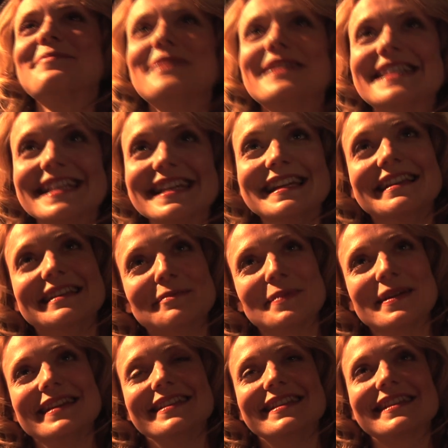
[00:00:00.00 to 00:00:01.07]
be seen as
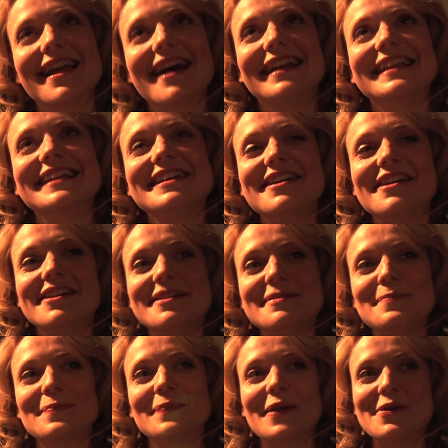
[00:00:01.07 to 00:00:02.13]
being slightly
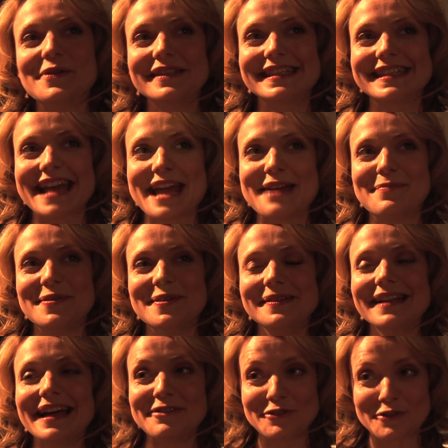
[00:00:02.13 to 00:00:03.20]

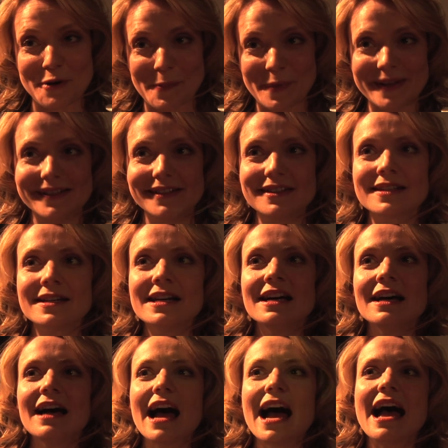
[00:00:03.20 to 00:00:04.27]
unstable and troubled.
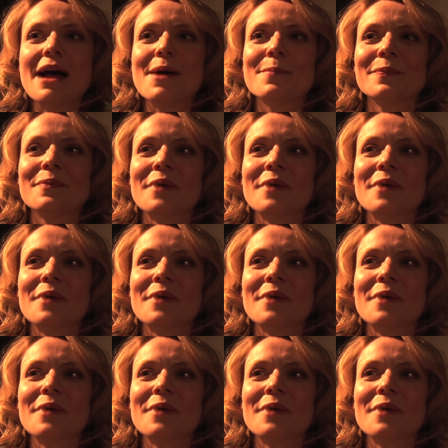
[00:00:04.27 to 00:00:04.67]
I